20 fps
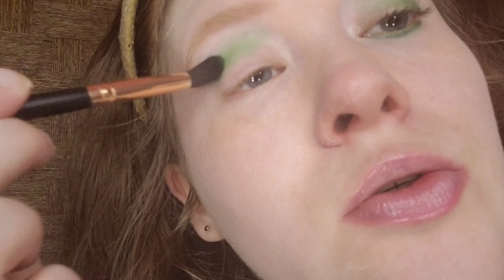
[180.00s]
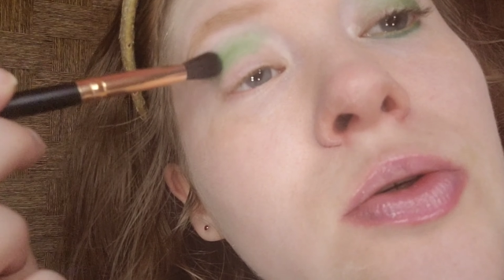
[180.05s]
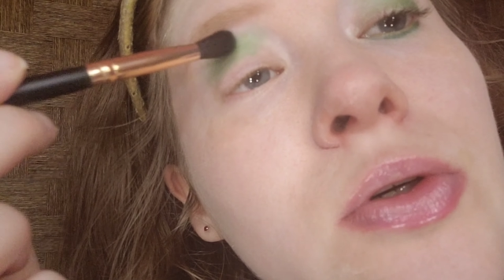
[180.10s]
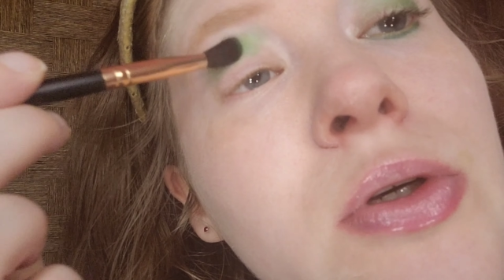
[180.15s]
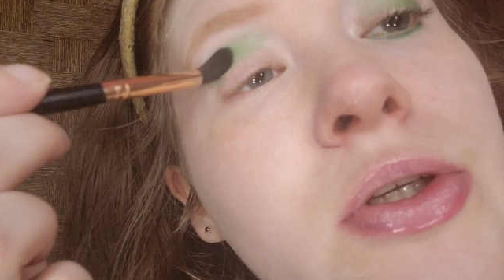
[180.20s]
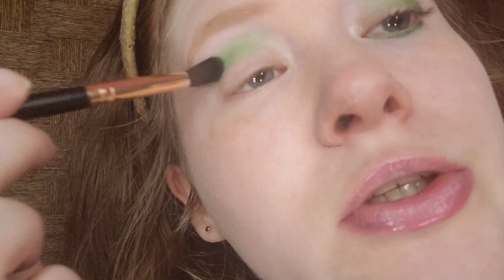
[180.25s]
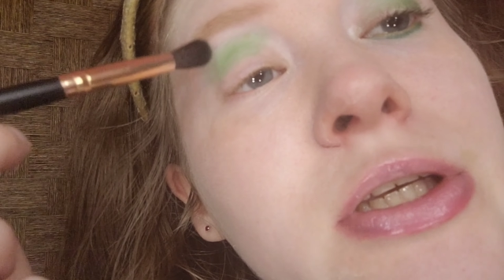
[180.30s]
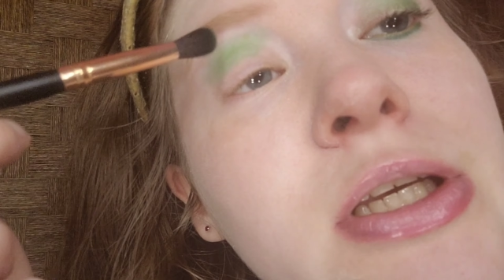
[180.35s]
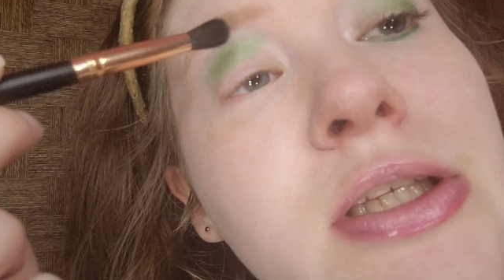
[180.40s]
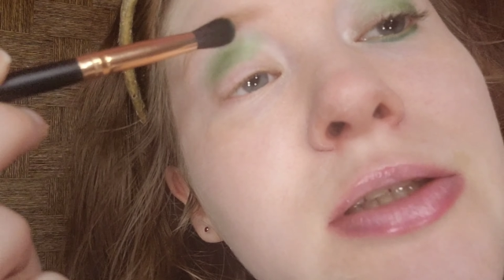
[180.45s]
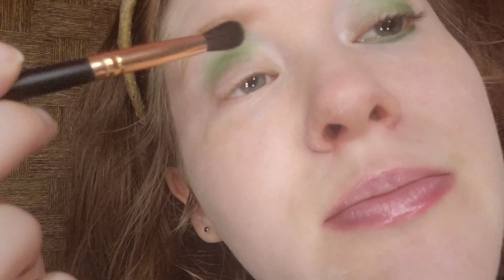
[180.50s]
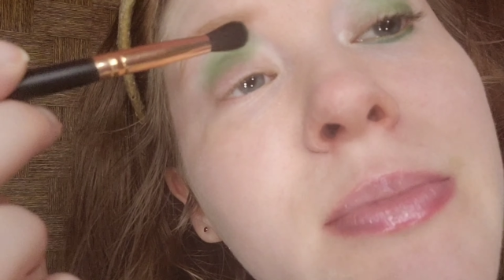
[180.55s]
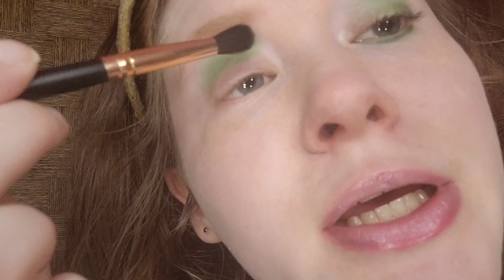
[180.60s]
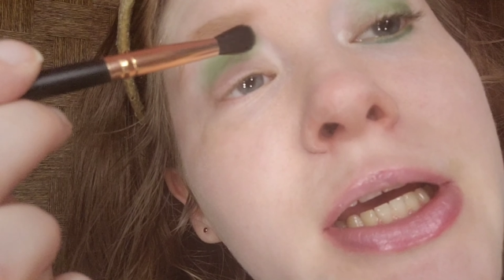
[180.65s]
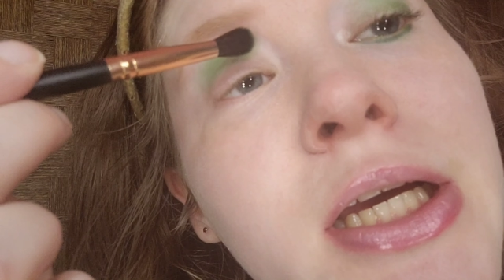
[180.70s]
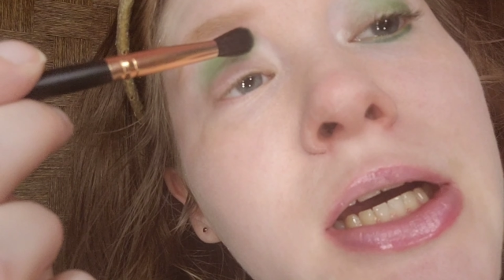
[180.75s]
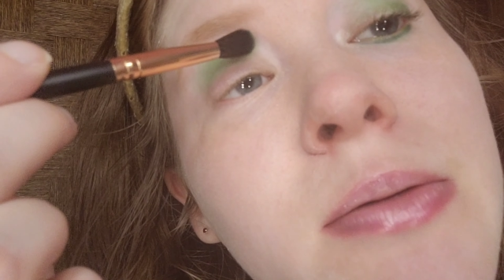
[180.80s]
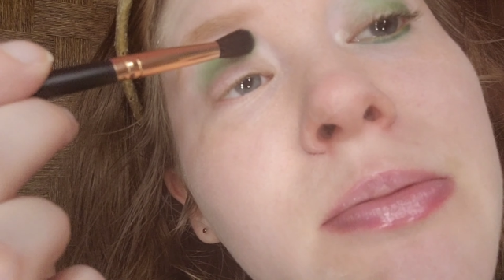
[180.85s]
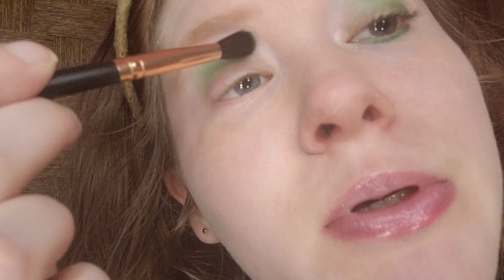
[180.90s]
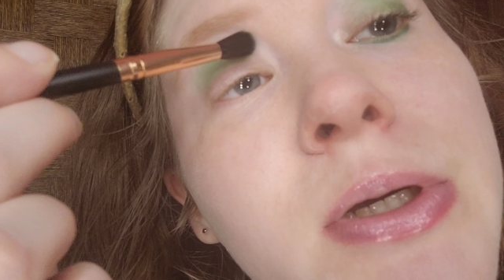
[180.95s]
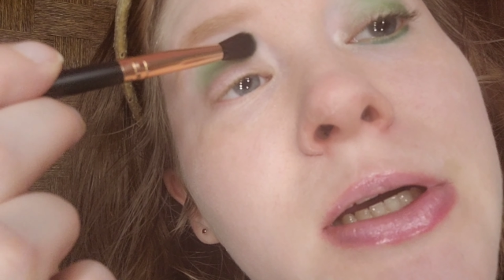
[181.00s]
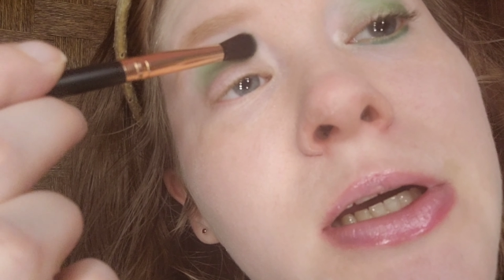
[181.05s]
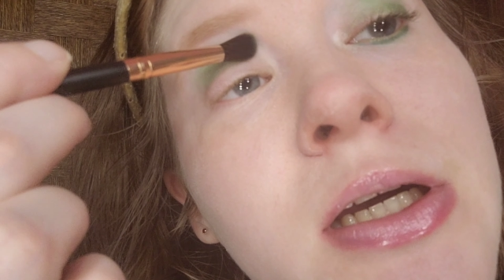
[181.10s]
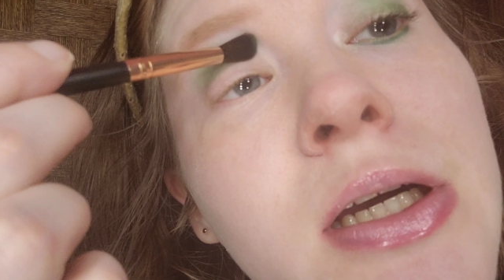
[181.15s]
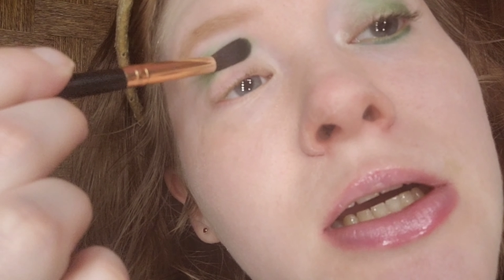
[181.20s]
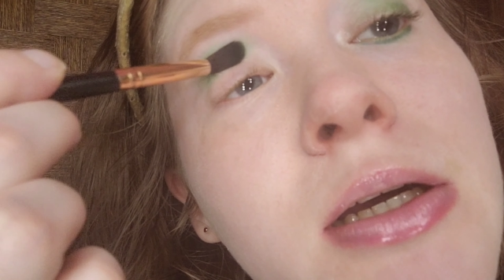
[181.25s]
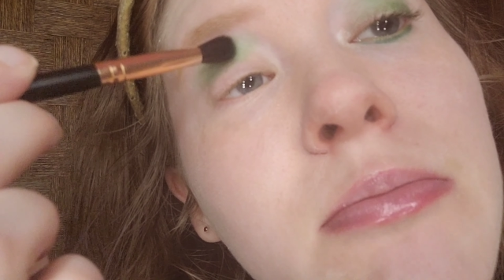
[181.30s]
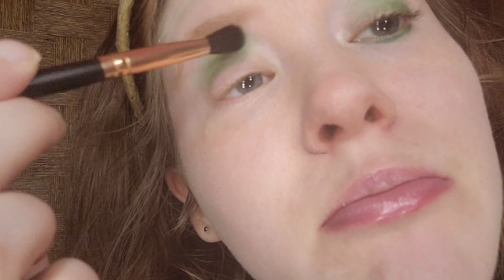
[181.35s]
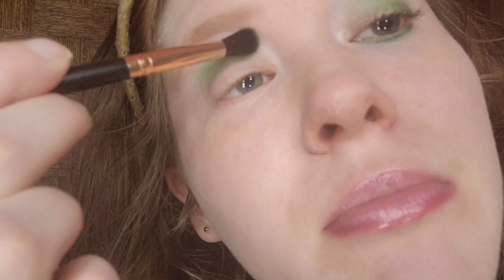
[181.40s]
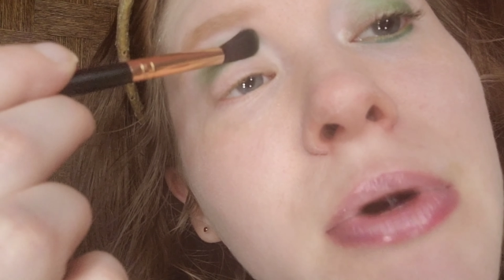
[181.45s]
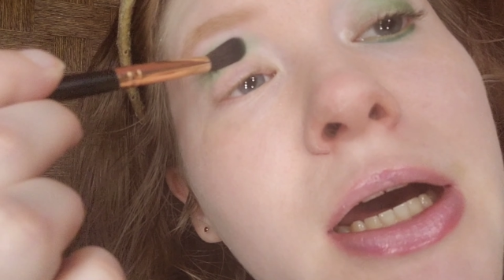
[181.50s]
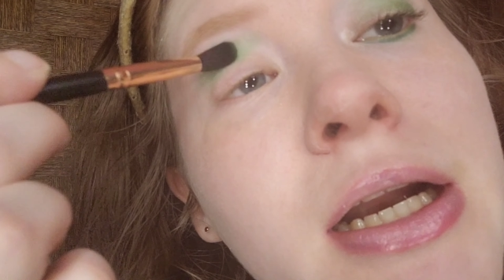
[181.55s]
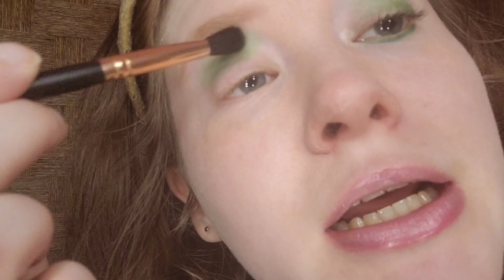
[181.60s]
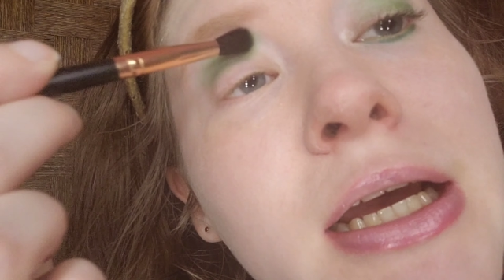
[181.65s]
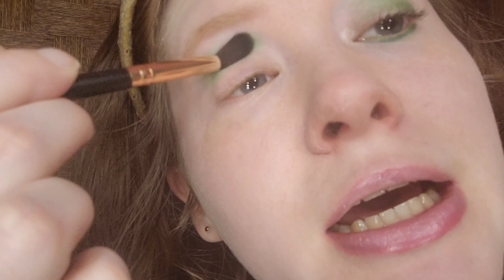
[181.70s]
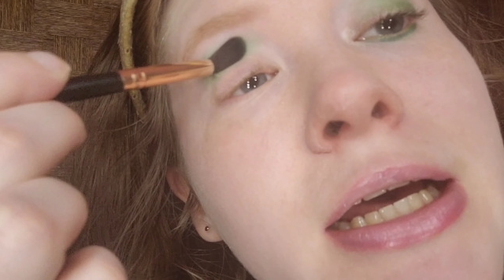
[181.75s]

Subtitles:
Coolasice Makeup, but